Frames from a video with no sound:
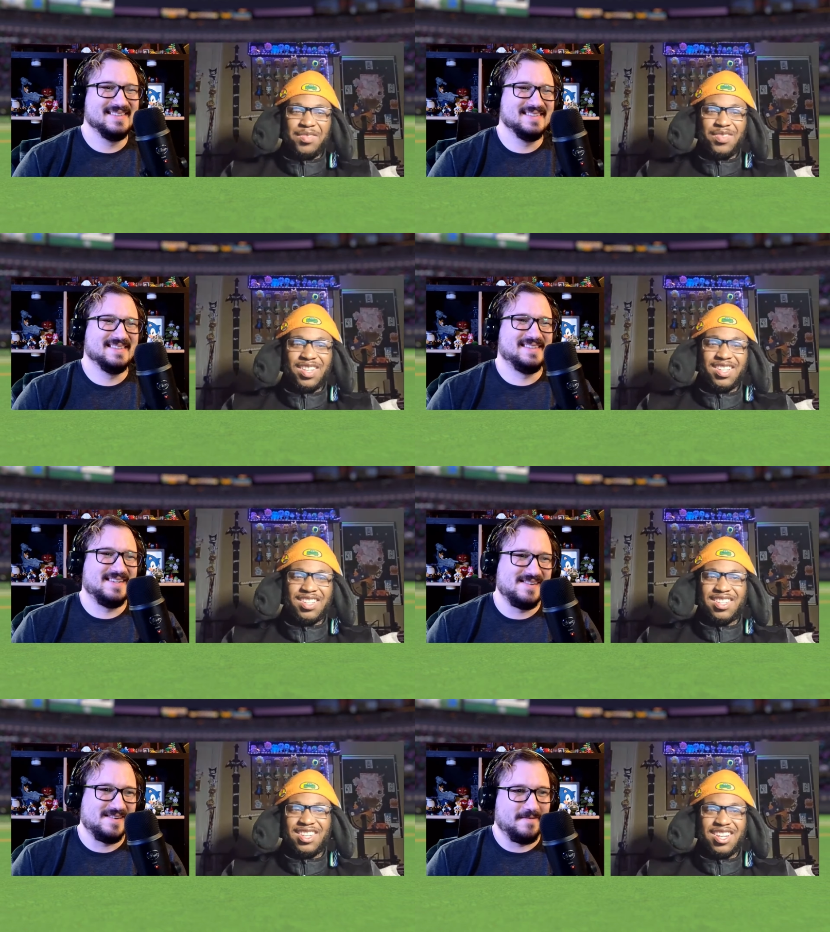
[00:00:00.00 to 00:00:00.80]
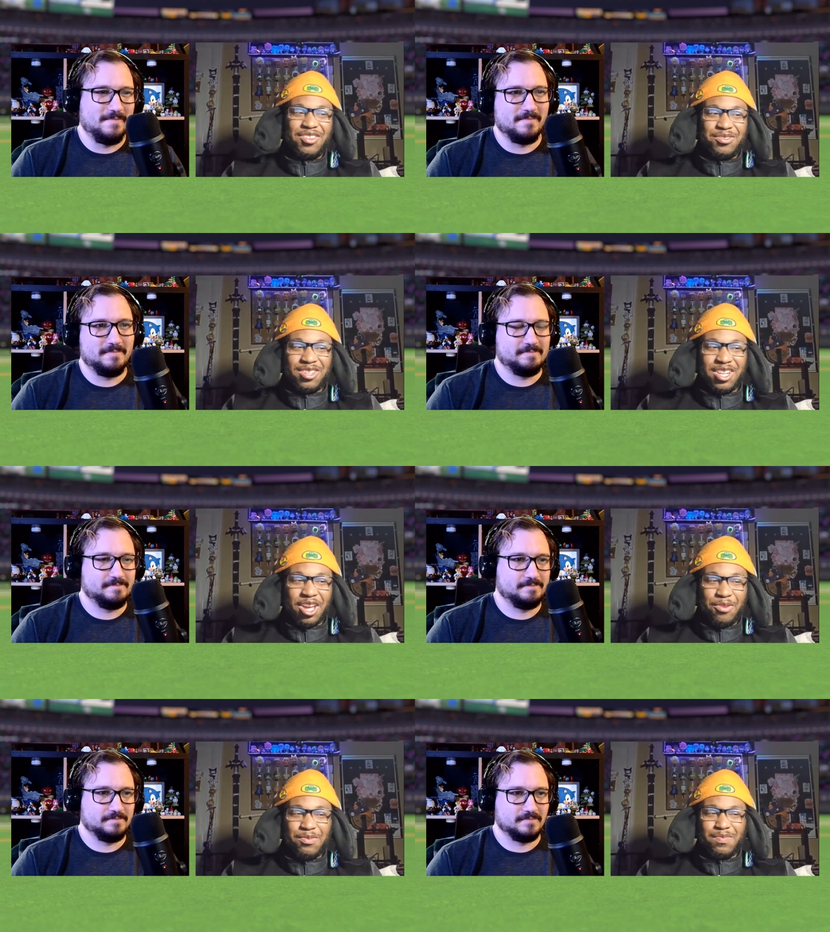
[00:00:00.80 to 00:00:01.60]
Speaker 1: haven't, you know,
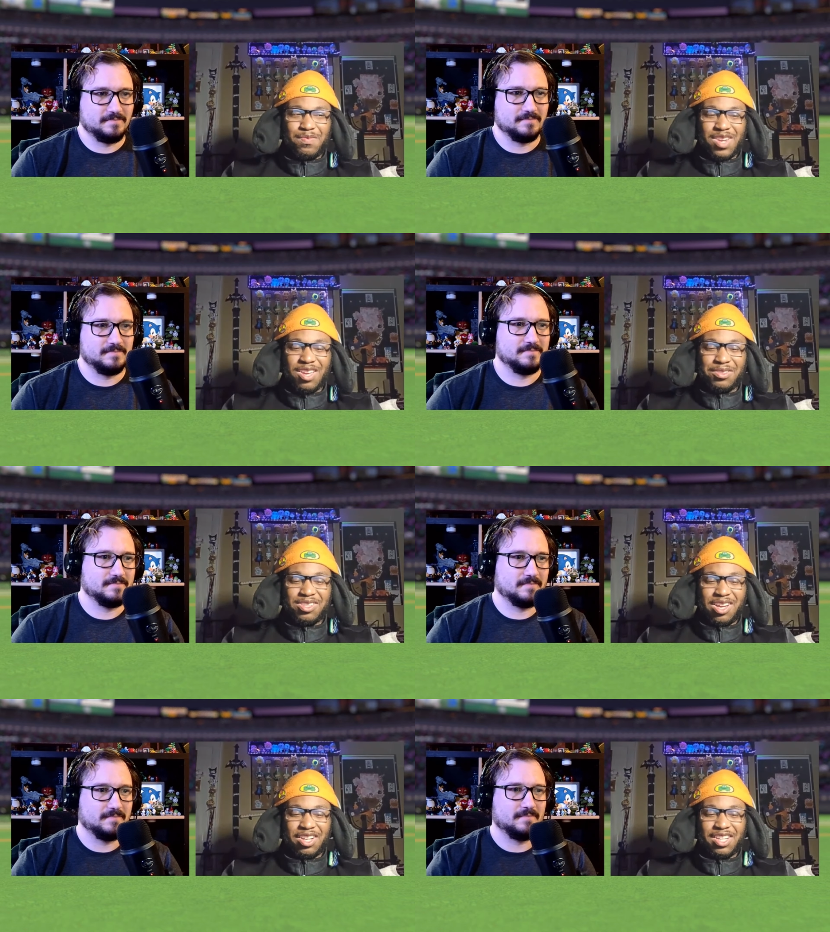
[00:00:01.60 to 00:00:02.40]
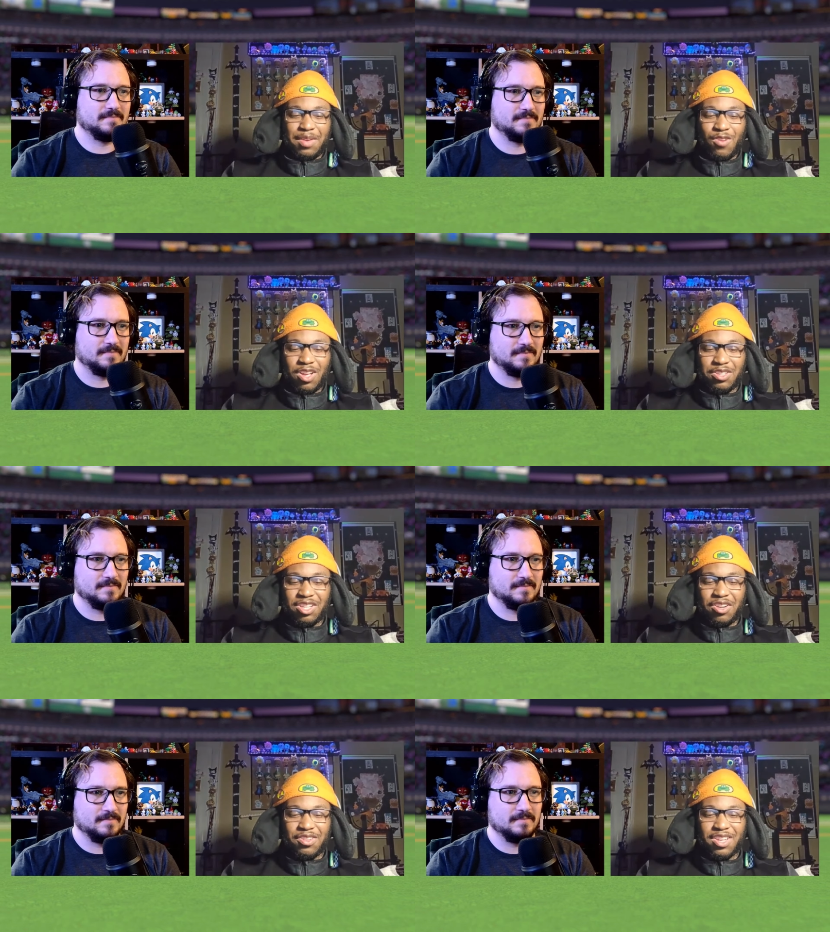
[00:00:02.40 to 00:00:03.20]
known Neo Sonic that well.
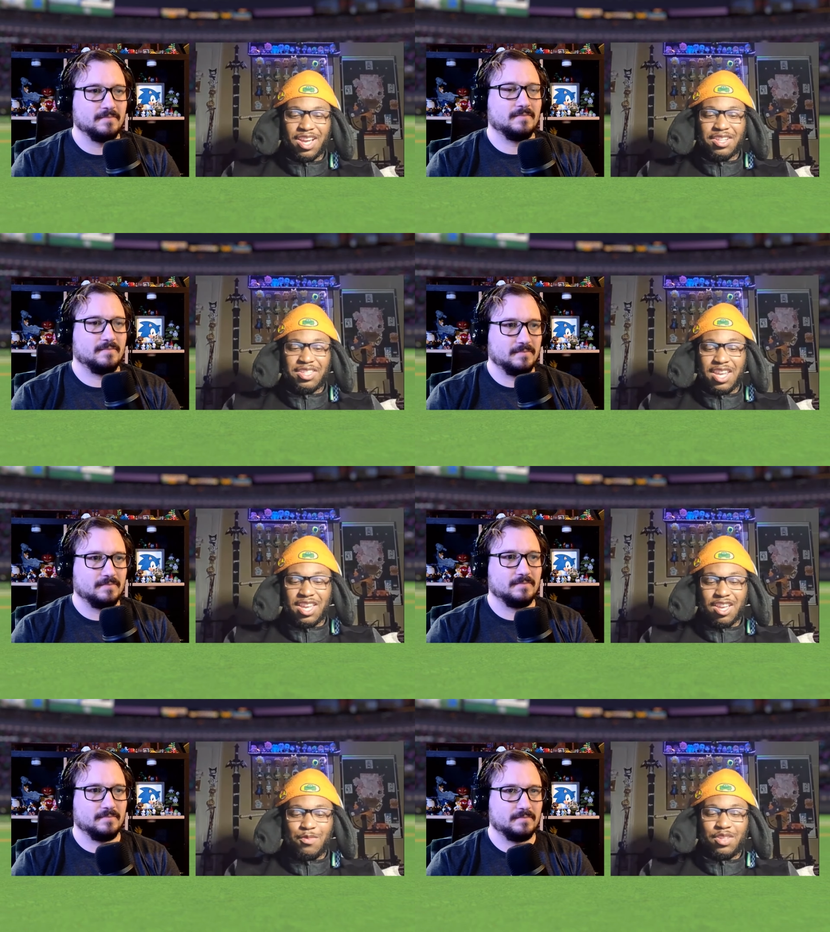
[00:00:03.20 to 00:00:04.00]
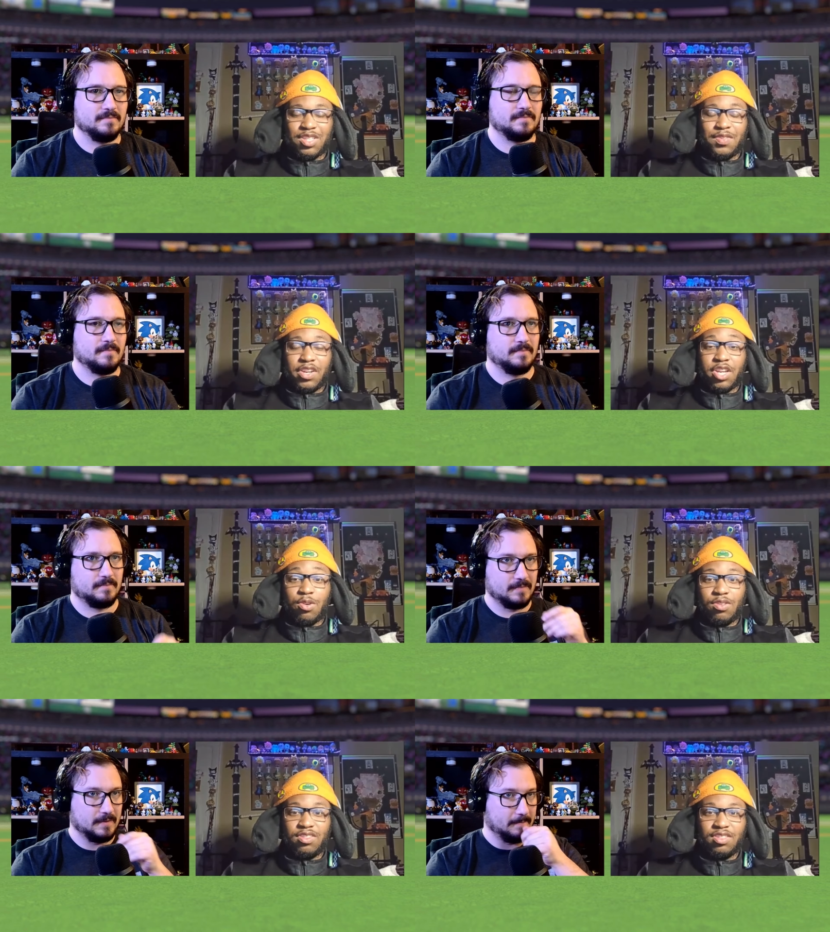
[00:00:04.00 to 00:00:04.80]
So yeah, seeing him looks very
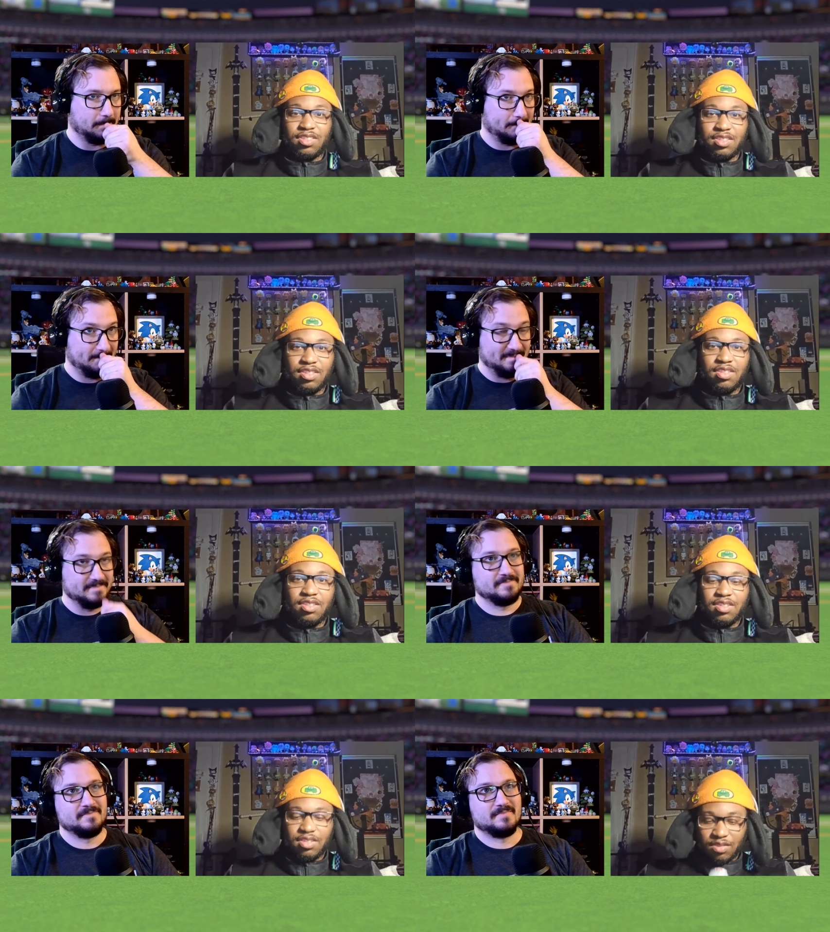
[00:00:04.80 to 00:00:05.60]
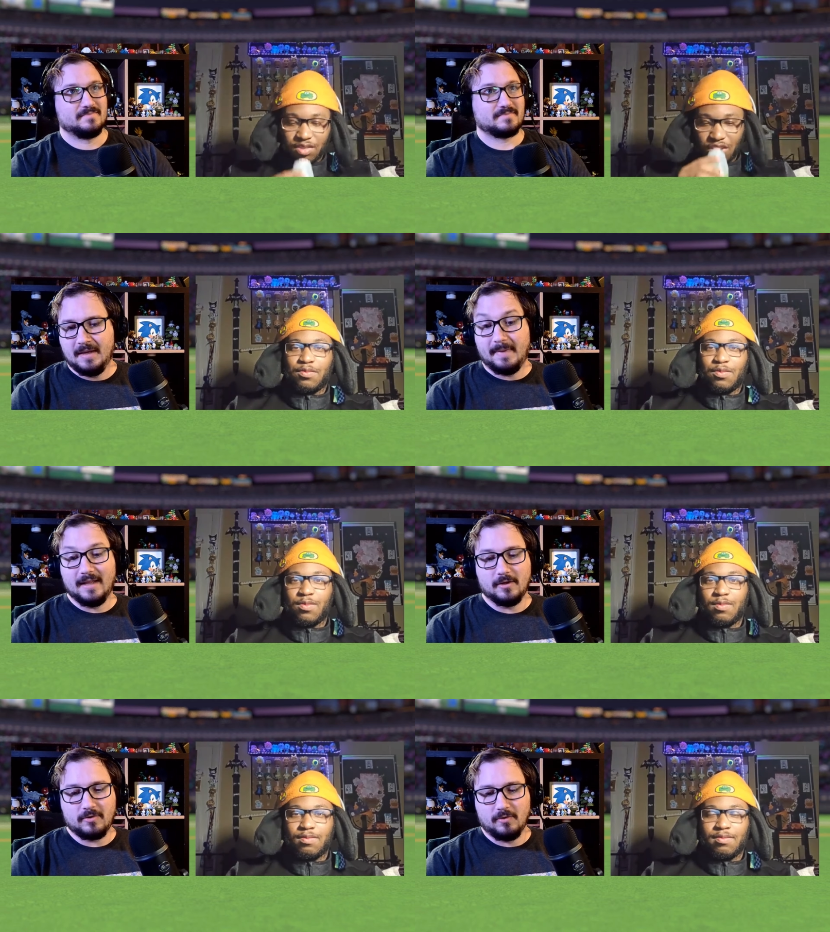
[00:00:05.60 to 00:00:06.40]
cool.
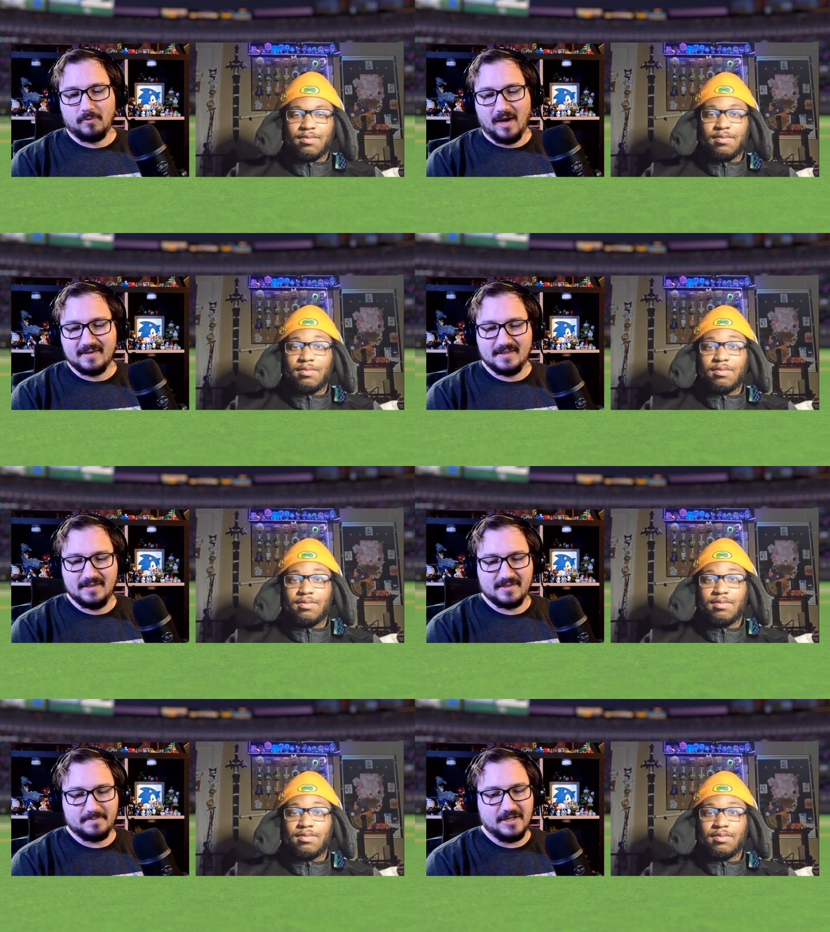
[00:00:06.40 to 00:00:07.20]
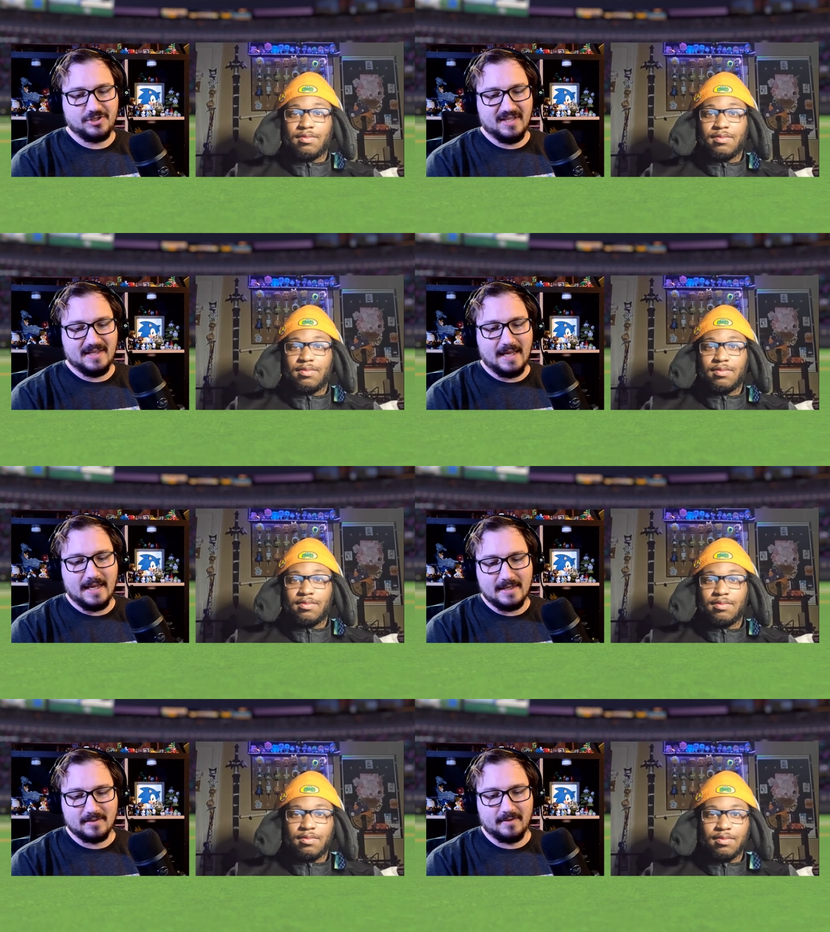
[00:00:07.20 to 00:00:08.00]
Speaker 2: My local Rosses mentioned they
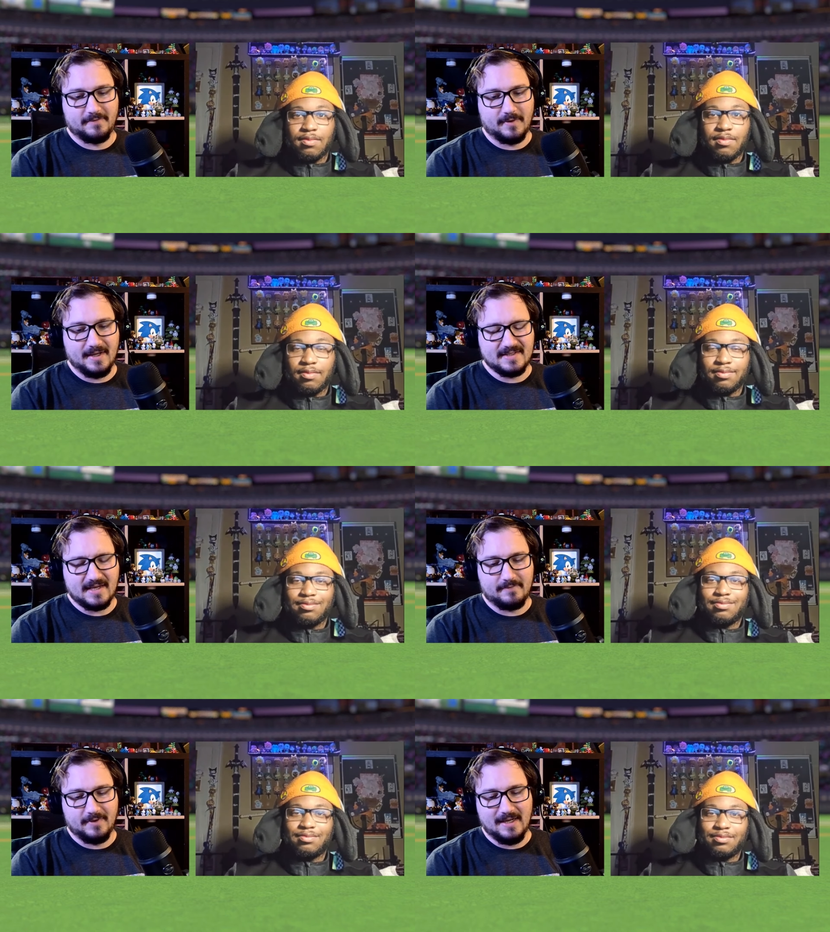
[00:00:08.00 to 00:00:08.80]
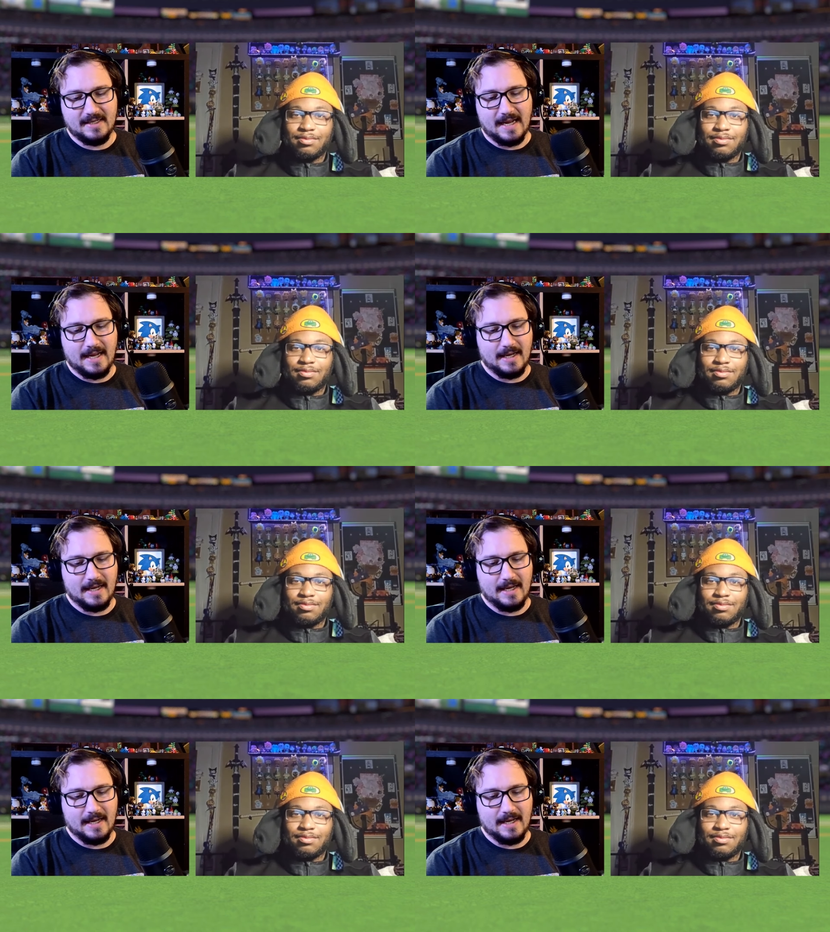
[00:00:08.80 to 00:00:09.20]
get deliveries every day